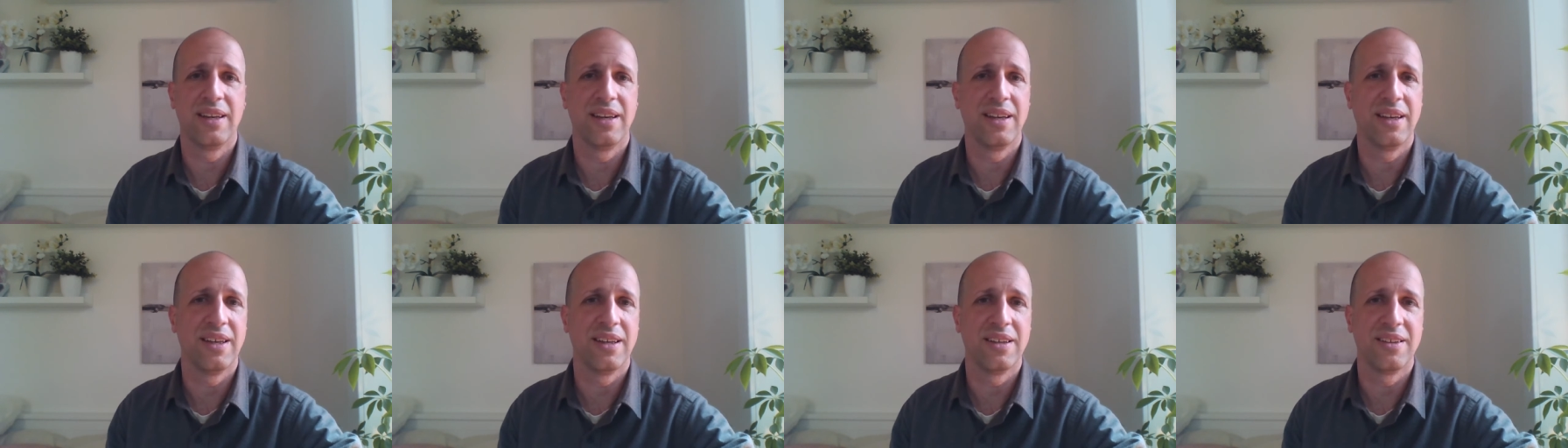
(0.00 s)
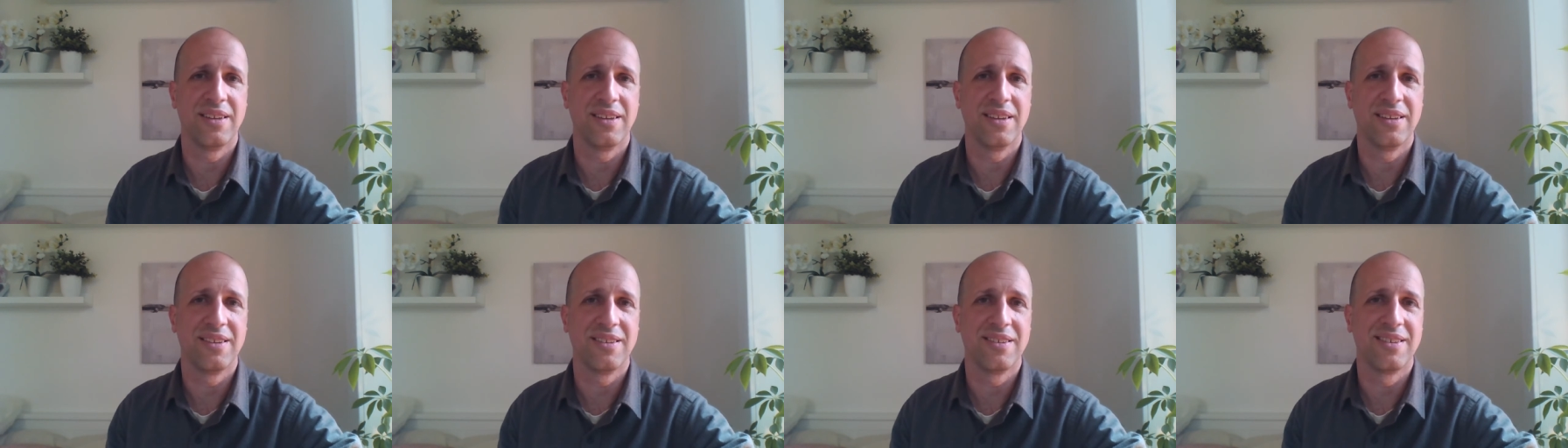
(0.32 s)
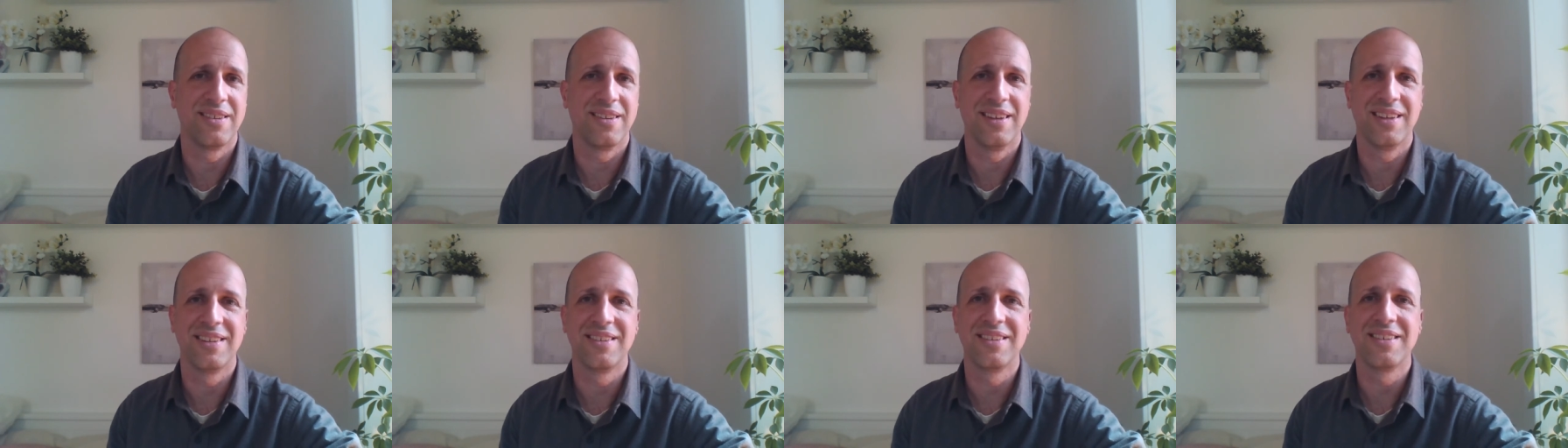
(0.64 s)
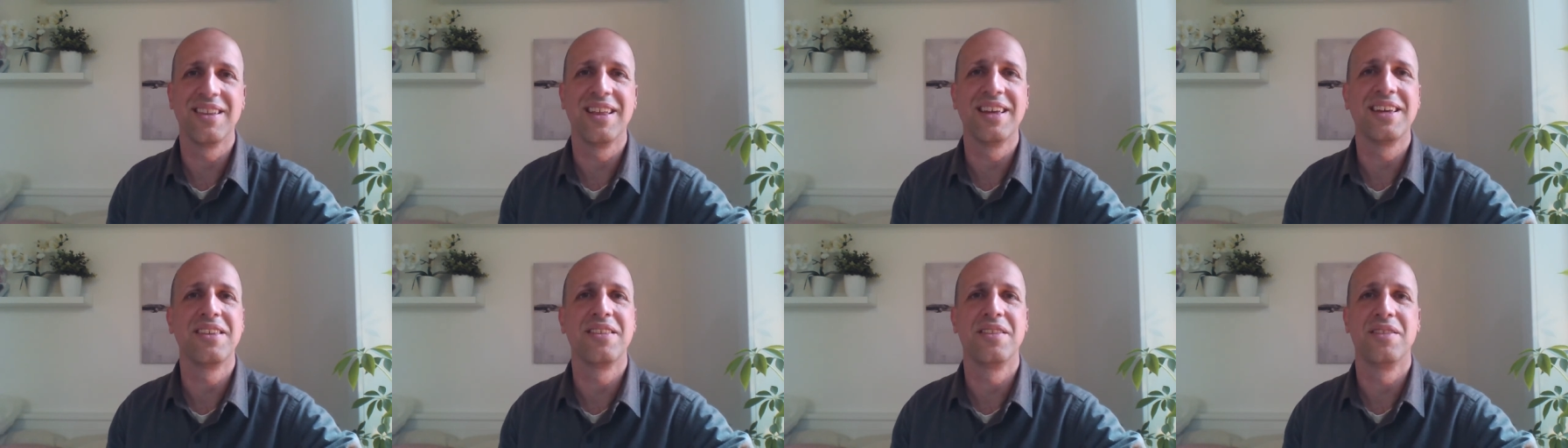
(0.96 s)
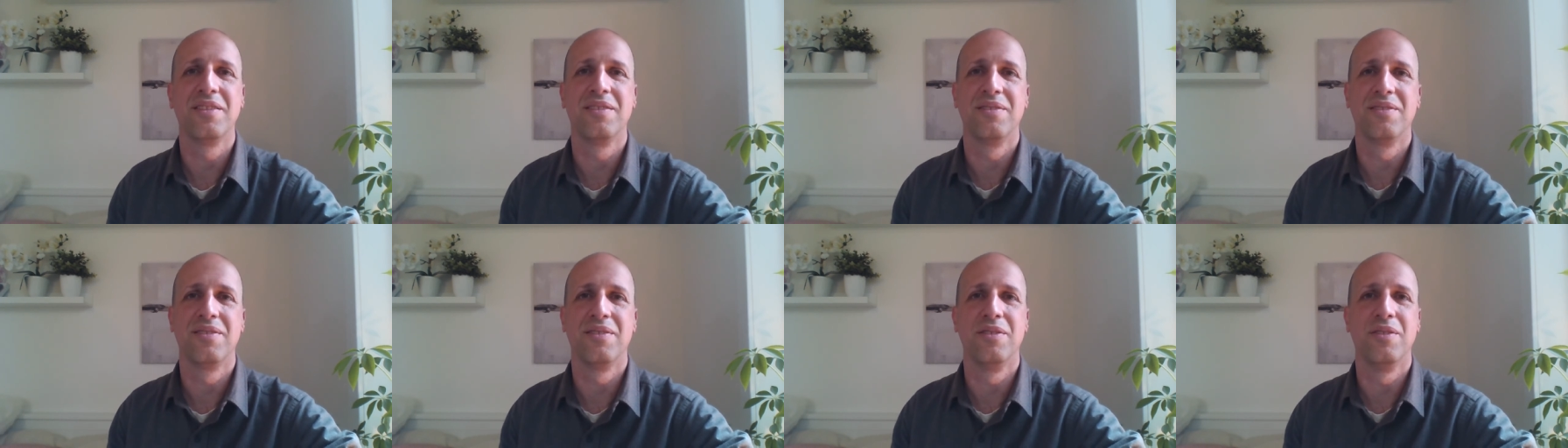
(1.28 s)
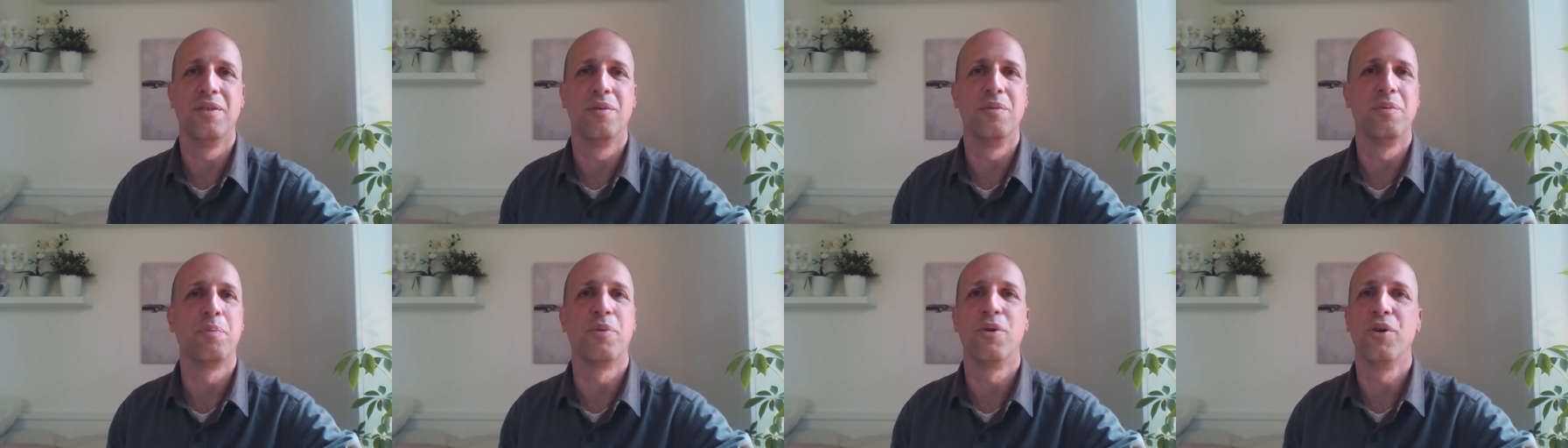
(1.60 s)
it, it's it's like
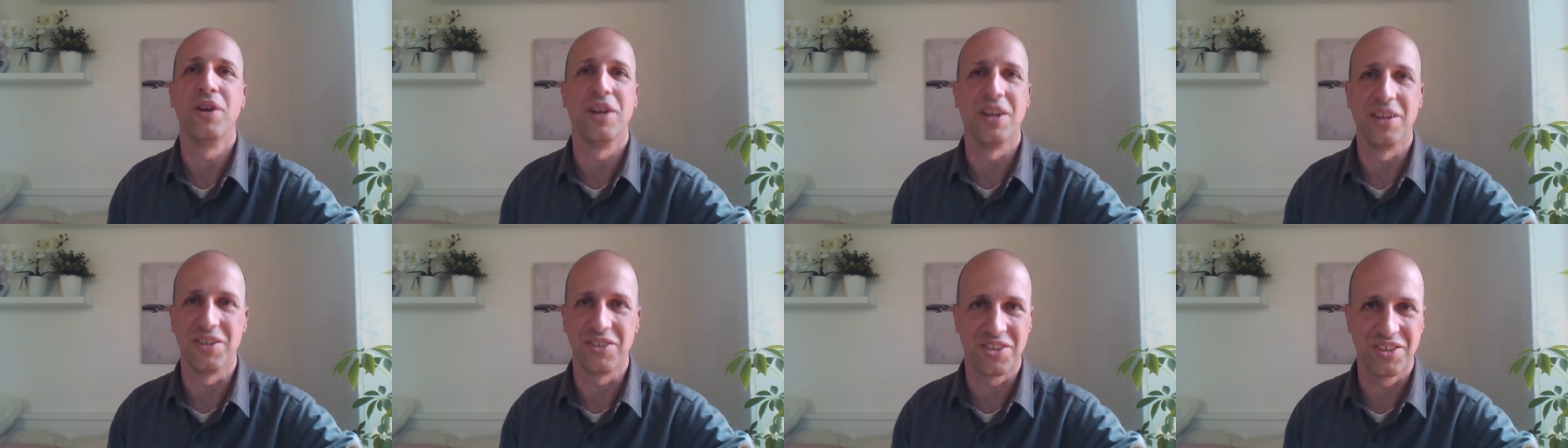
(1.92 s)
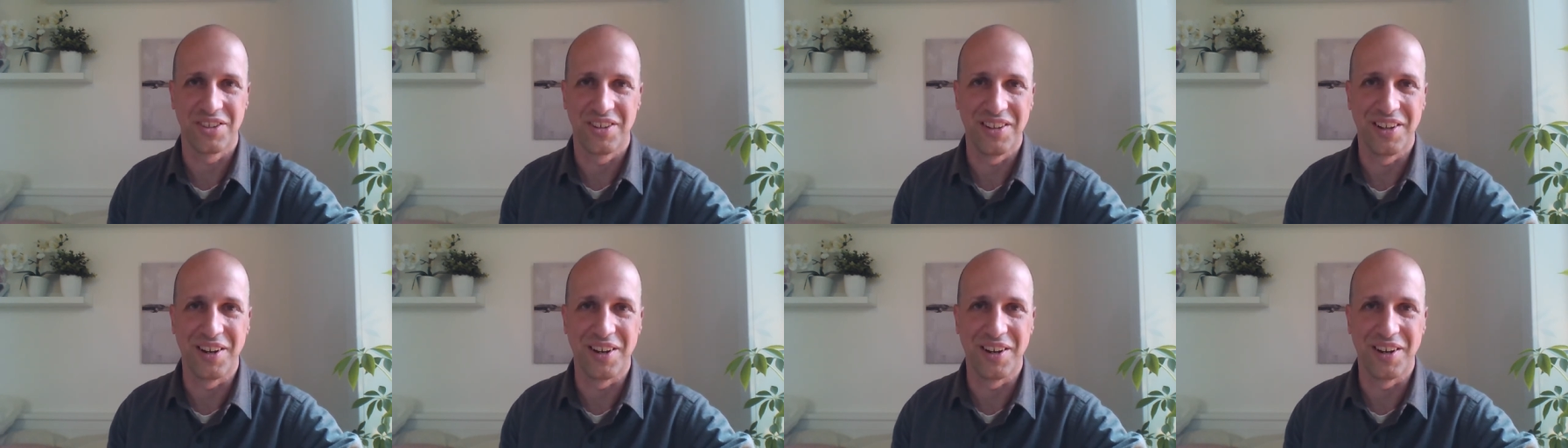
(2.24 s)
the Prius.